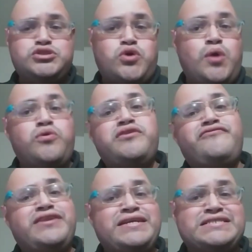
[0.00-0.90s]
So I want
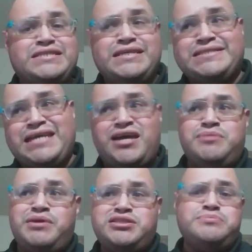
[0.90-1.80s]
to finish this
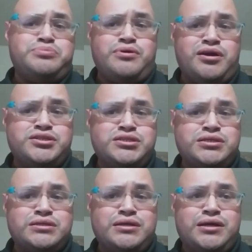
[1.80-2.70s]
animation
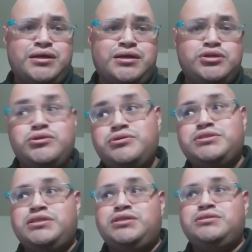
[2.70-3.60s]
project
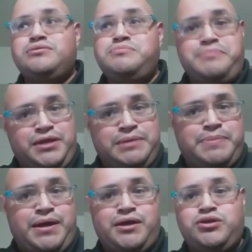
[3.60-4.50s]
using
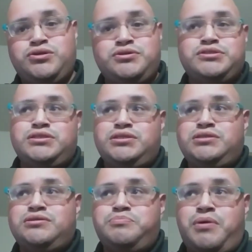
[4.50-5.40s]
Medibang,
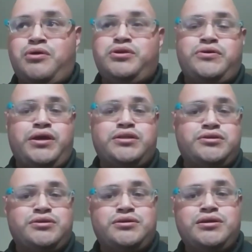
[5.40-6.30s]
using Power
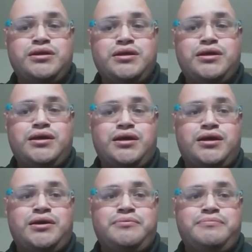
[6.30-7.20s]
Director,
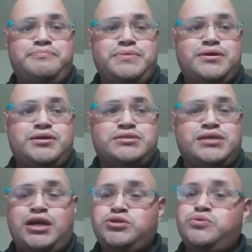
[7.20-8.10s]
uh,
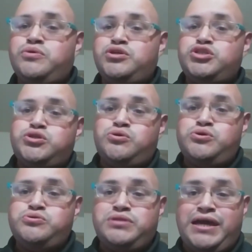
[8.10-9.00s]
because I do want to
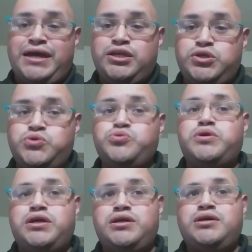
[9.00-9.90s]
show you that
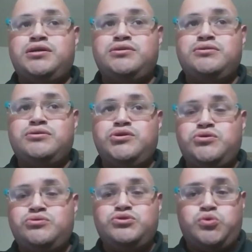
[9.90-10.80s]
you can
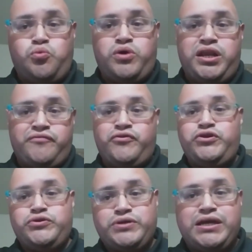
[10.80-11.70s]
use
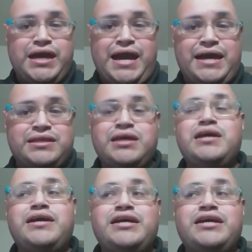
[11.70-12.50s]
whatever you got.